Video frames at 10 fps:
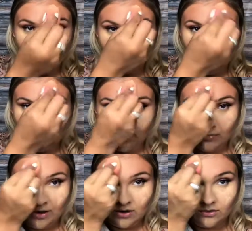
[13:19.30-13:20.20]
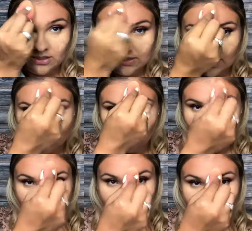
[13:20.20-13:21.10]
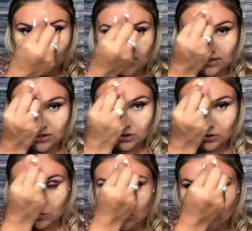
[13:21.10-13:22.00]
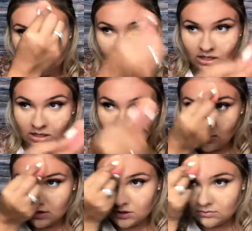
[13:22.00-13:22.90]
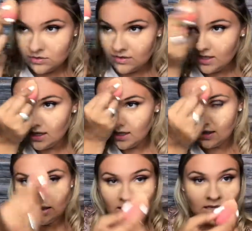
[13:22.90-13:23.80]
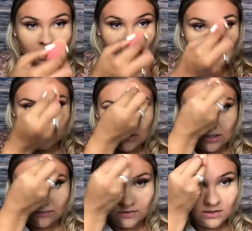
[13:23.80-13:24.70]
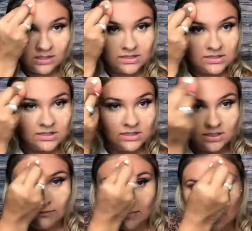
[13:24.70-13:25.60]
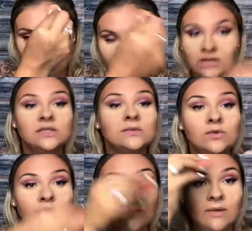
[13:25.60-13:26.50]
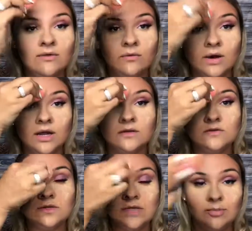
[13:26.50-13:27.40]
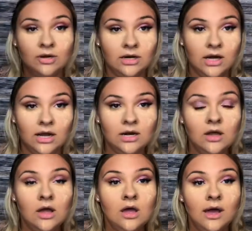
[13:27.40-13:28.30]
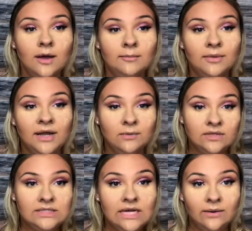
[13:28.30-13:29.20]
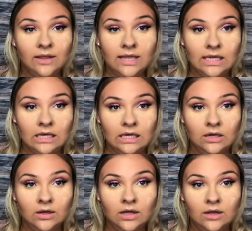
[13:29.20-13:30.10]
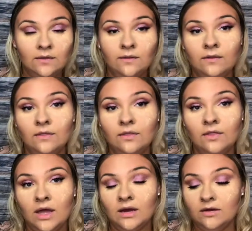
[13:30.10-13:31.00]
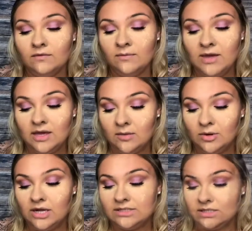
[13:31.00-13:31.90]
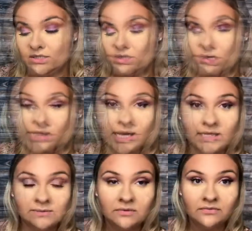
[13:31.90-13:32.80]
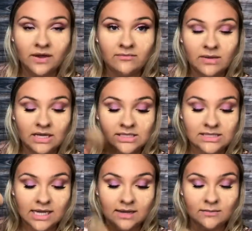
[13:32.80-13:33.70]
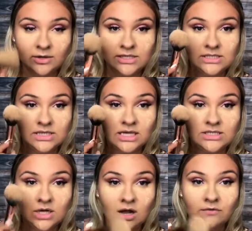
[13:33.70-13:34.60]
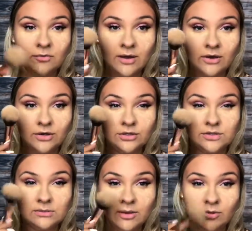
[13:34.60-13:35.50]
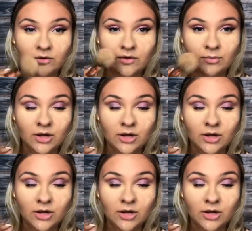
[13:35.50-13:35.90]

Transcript: like the powder itself. I feel like it's extremely smoothing, and like it definitely instantly mattified and smoothed my forehead as soon as I put it on. But I will see how I like it in the end of the baking process. So it has been 5 minutes. I am going to dust off the powder using my Morphe